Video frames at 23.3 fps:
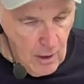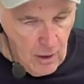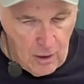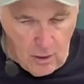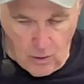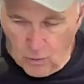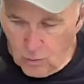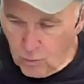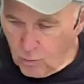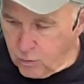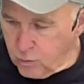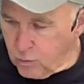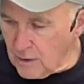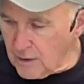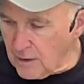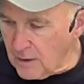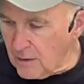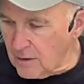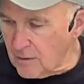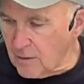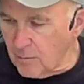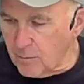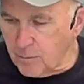What
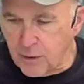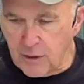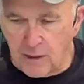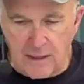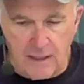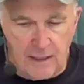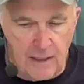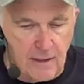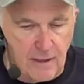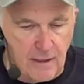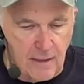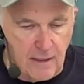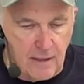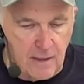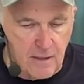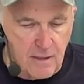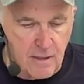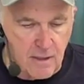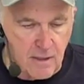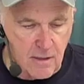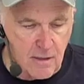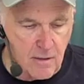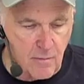the plan
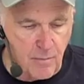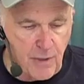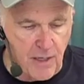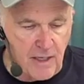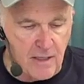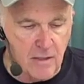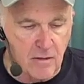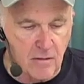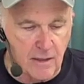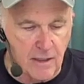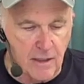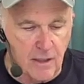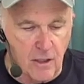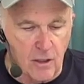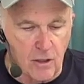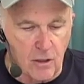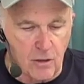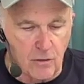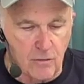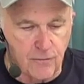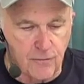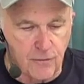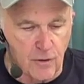is to basically
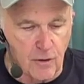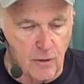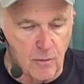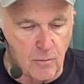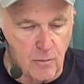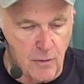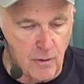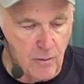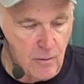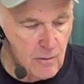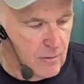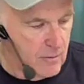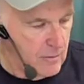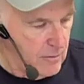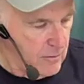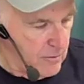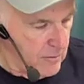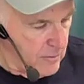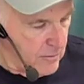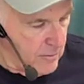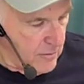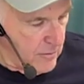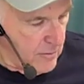go from,
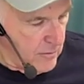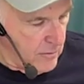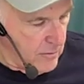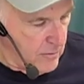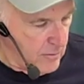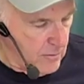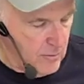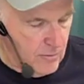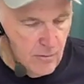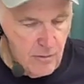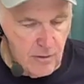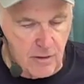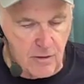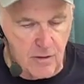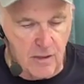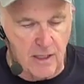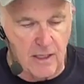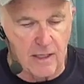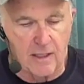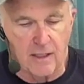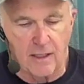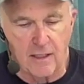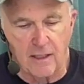let's
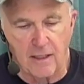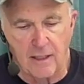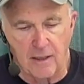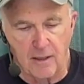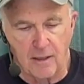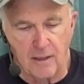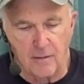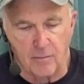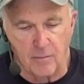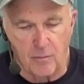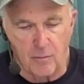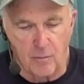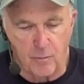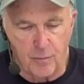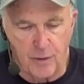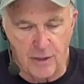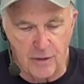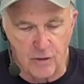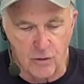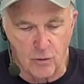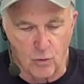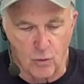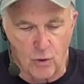say, a
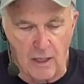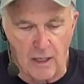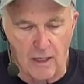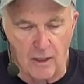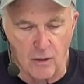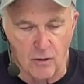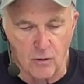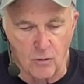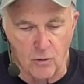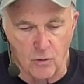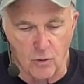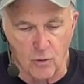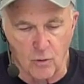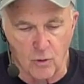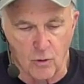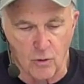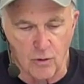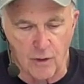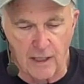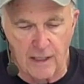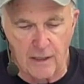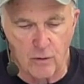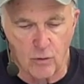piece of wire or
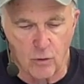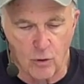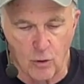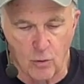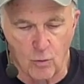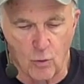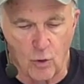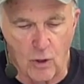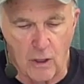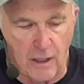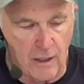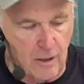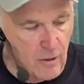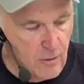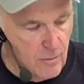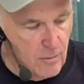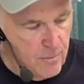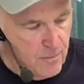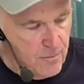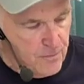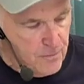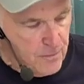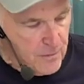nichrome wire
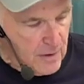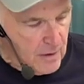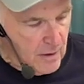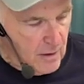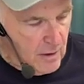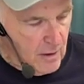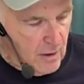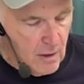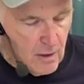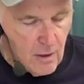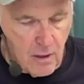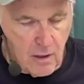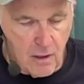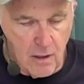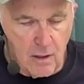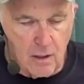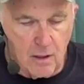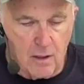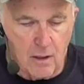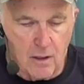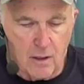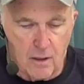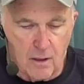
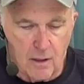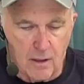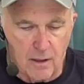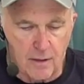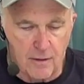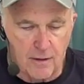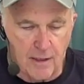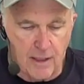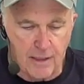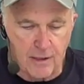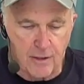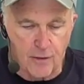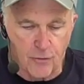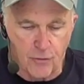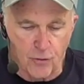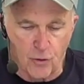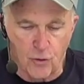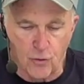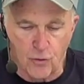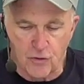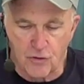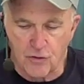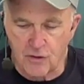and take you
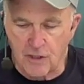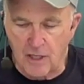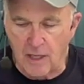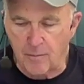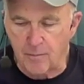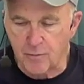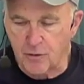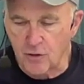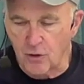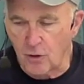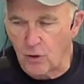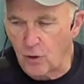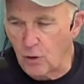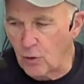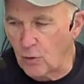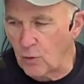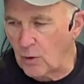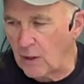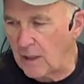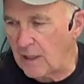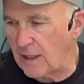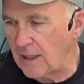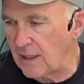through the steps the whole
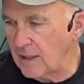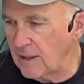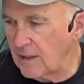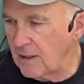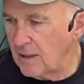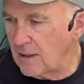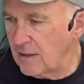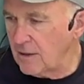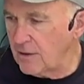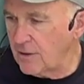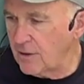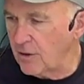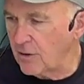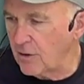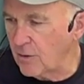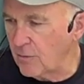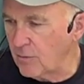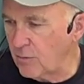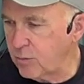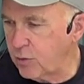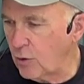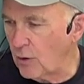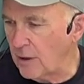way to
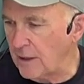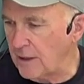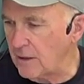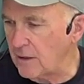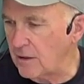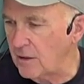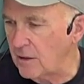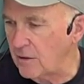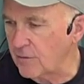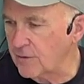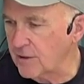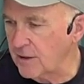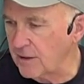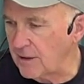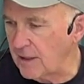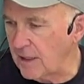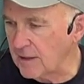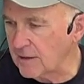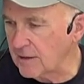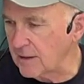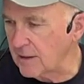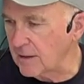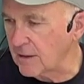the point of
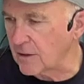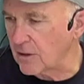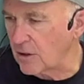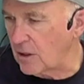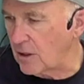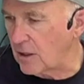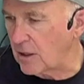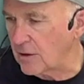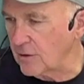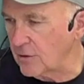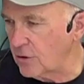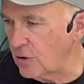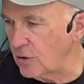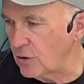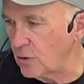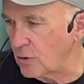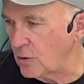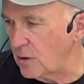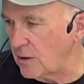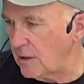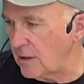connecting it onto